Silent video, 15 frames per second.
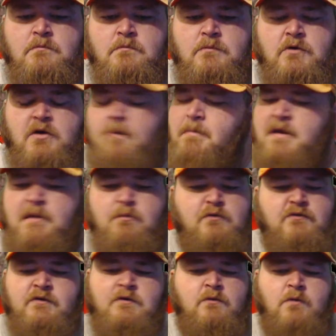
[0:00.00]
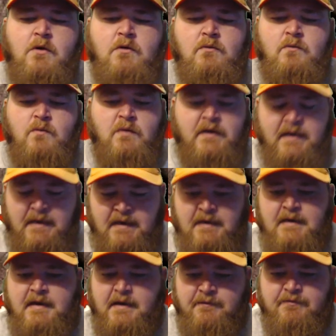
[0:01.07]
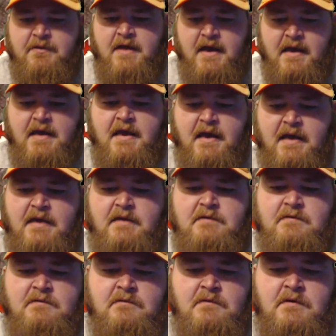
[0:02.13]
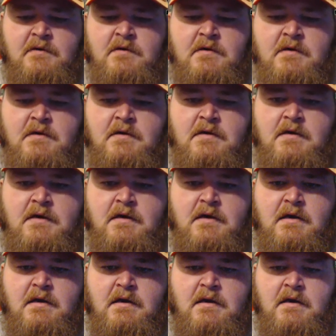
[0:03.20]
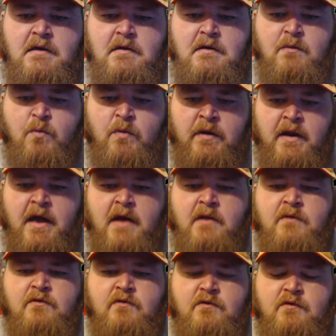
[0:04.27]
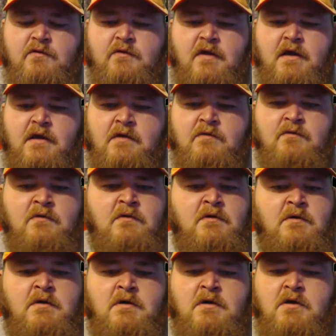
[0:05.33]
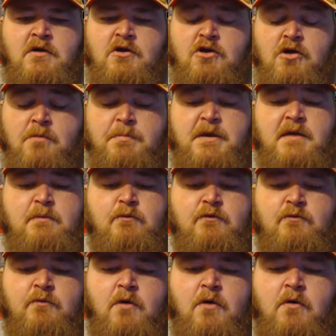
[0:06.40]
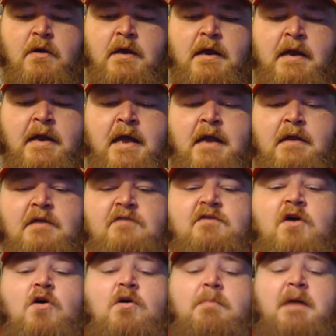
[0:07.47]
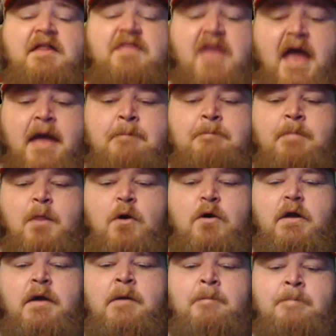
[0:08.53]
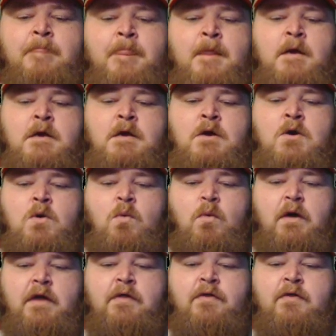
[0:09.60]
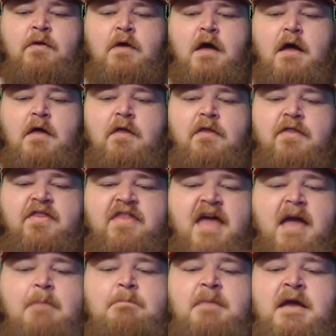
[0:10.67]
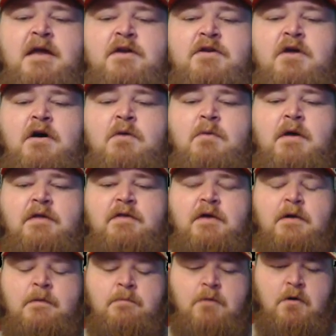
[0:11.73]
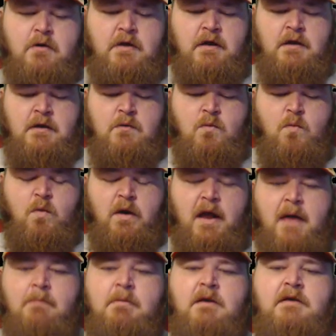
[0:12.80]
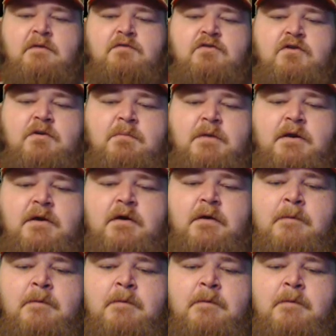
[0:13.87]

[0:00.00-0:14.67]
Khabib was in the wrong. When he left that cage and went out into the stands, Khabib was wrong. And now let's talk about that, okay? With that being done right there, okay, what I believe should be done.